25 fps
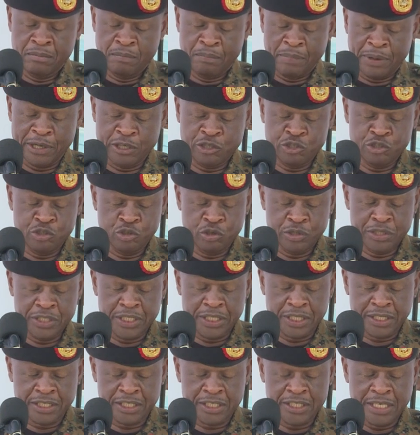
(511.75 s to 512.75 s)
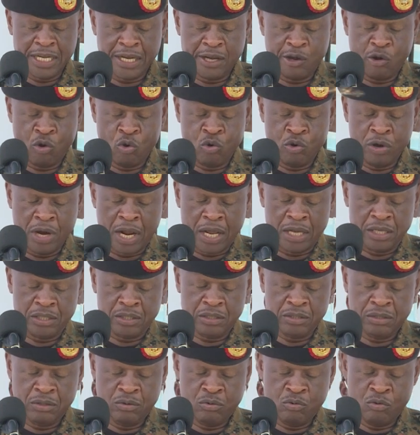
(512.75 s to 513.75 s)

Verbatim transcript: patriotic stakeholders